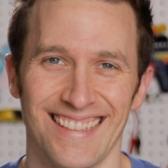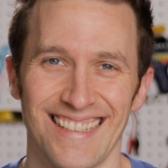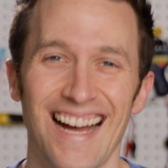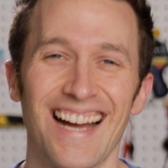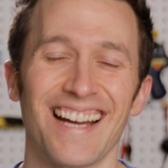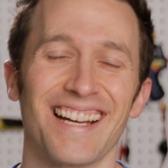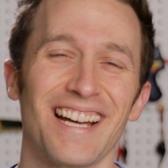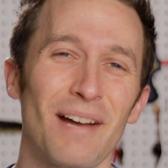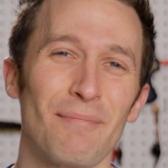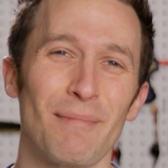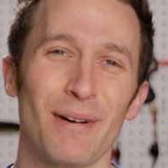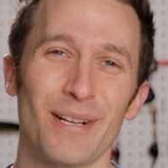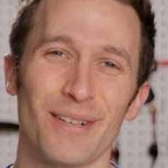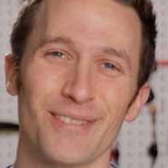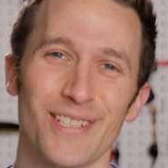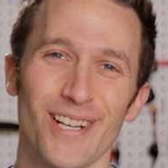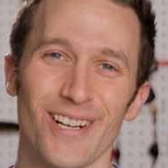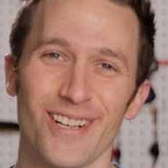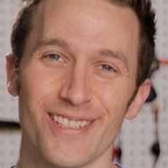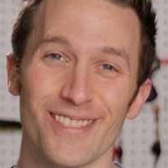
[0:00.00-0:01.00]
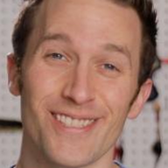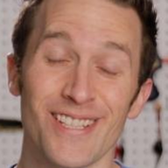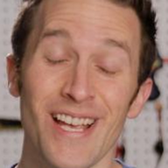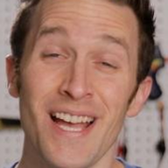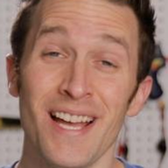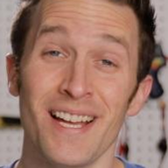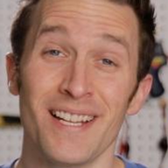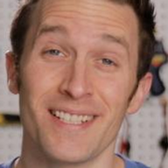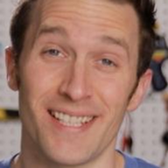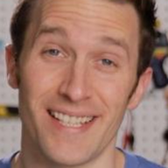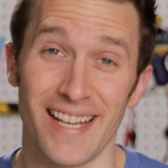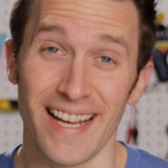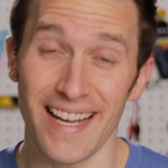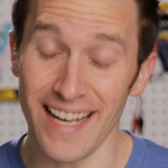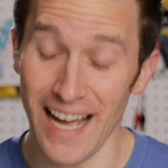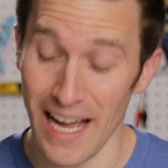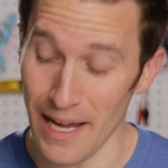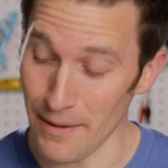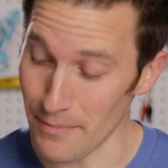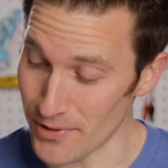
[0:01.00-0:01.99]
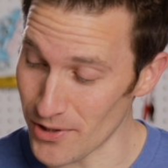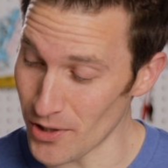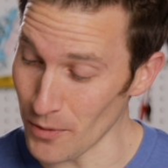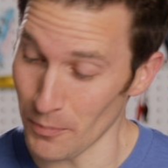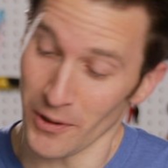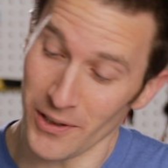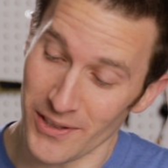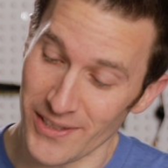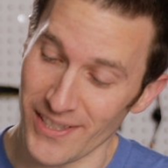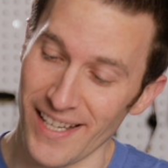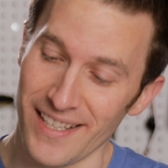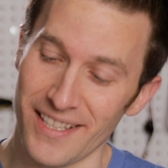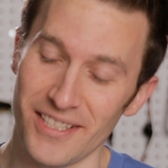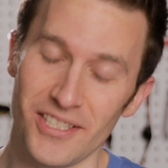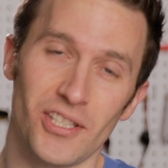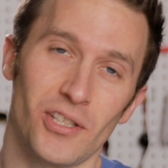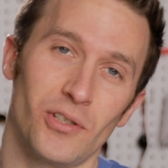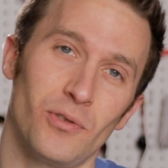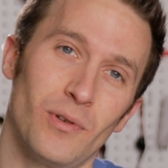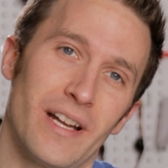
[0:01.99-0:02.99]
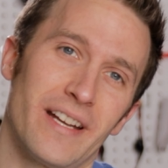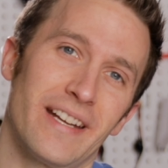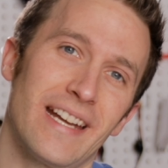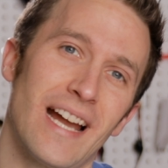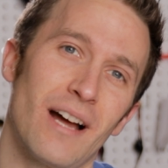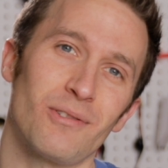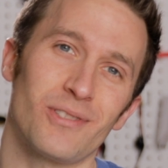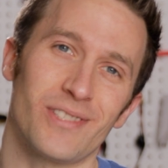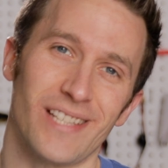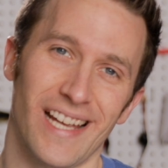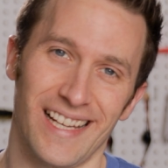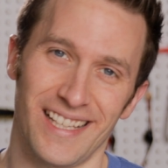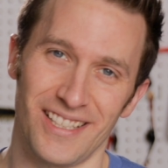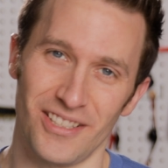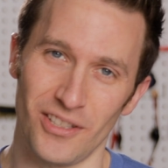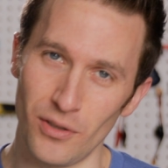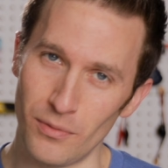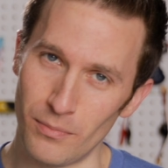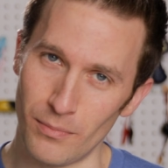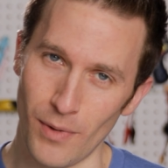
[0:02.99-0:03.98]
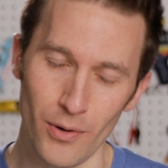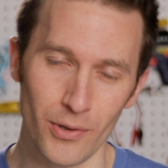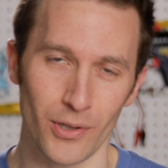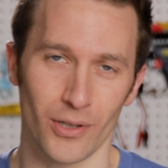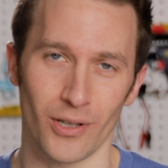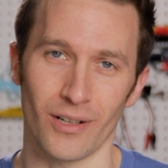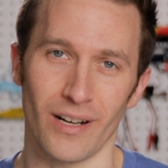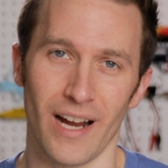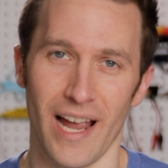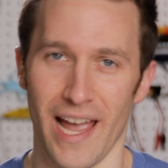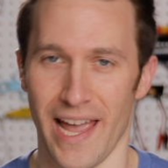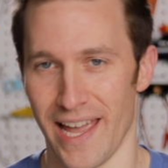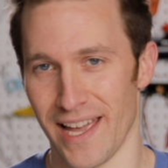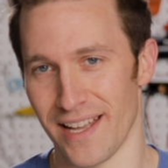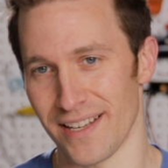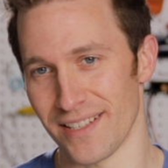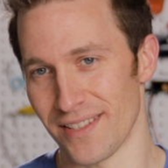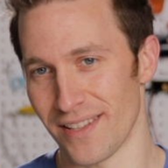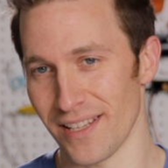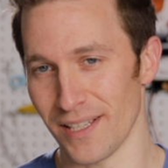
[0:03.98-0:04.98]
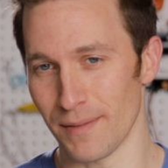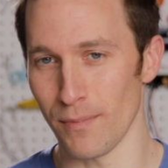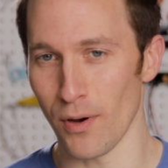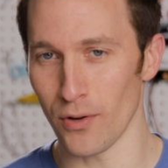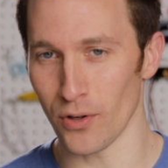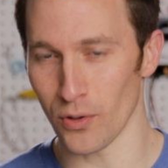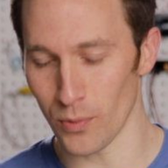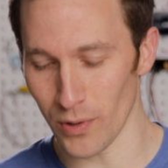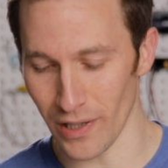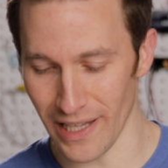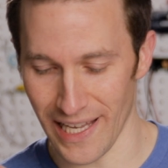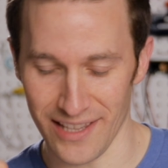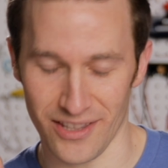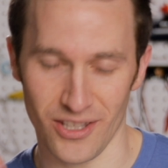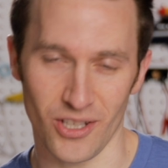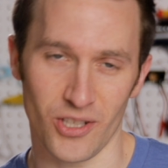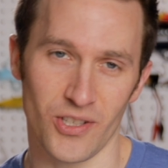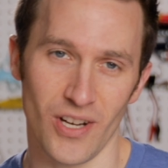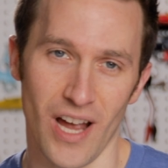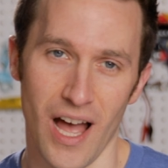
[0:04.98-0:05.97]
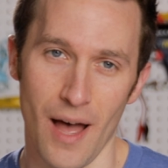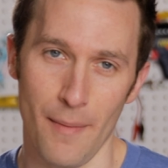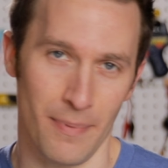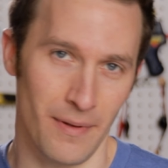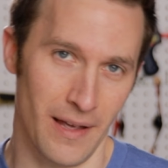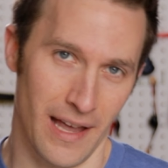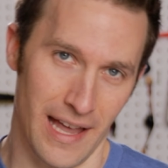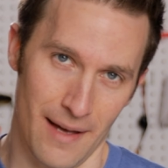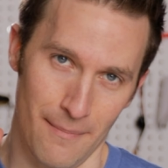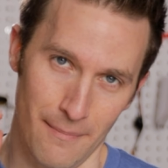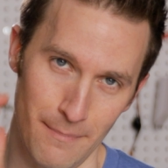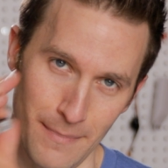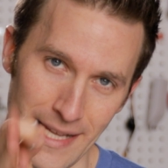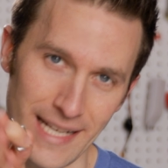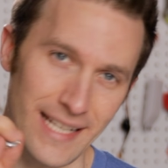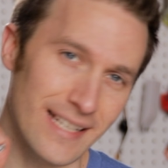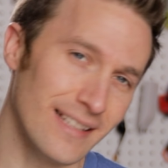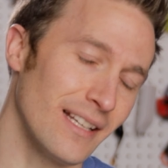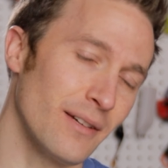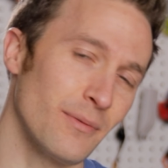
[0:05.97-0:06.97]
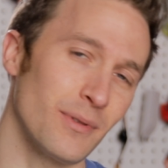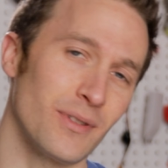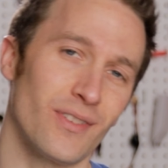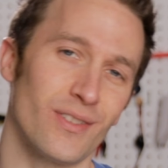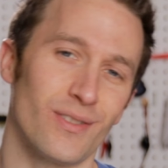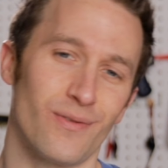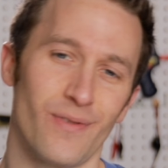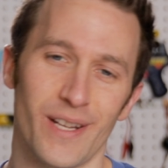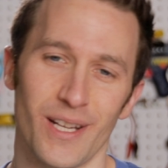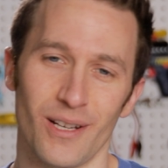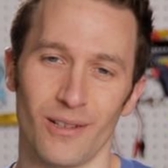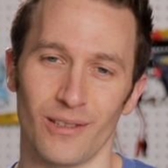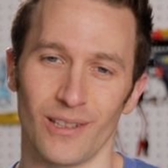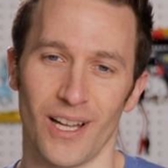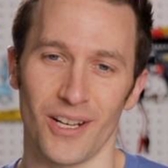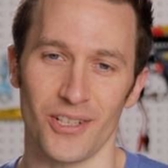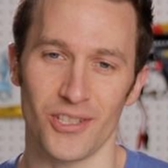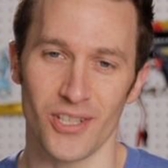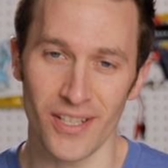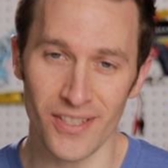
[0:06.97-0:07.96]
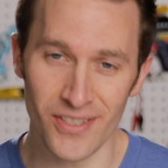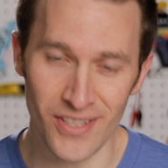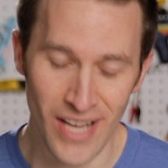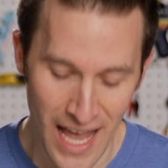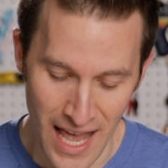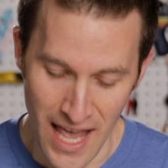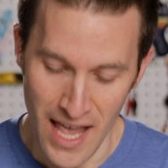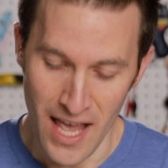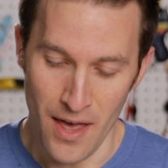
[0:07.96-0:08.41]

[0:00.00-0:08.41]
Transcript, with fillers: Hi, I'm Out of Darts. Today I'm super excited to announce a new motor, and this motor will hit the shop immediately when this video launches.